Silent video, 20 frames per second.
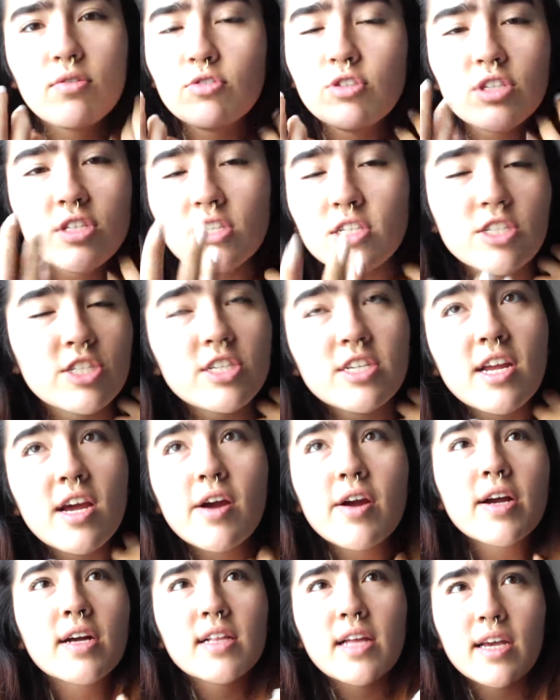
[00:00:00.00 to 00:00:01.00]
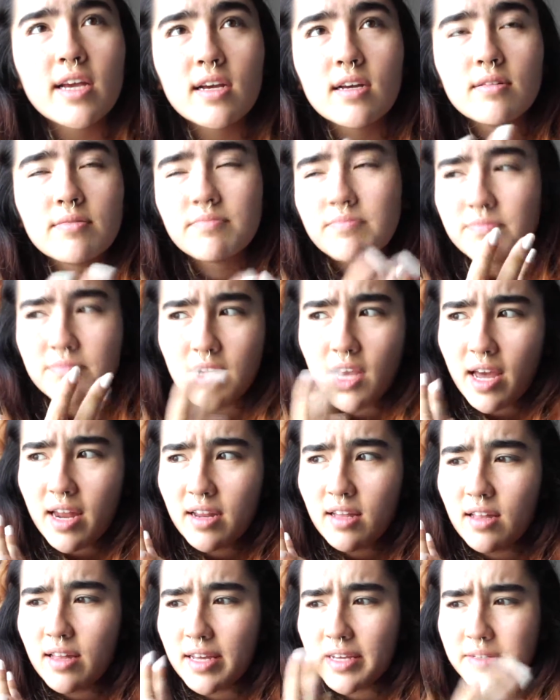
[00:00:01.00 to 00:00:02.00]
it was just a generic, like,
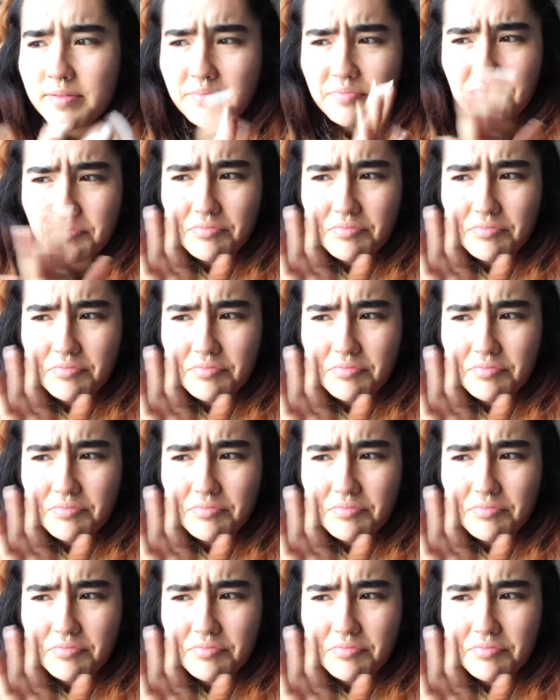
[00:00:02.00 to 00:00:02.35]
kind of like,